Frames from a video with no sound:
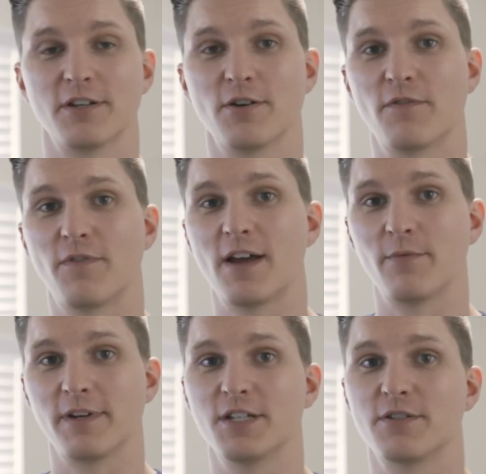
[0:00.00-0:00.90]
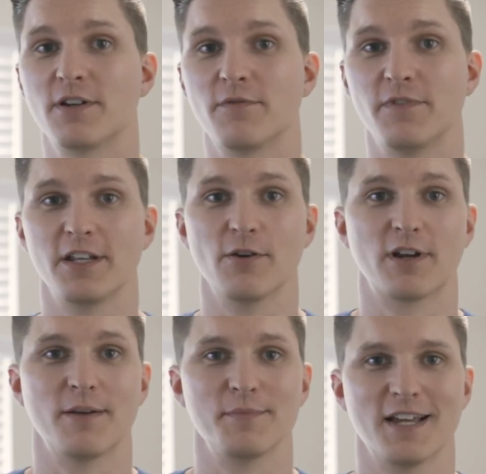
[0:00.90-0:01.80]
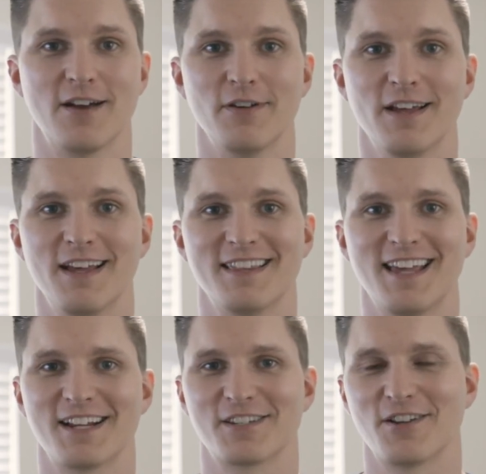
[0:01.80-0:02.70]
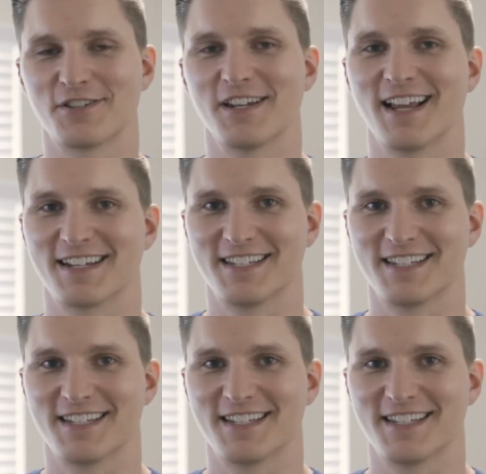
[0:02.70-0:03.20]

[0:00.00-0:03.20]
get notified when each new video comes out. Thanks, I'll see you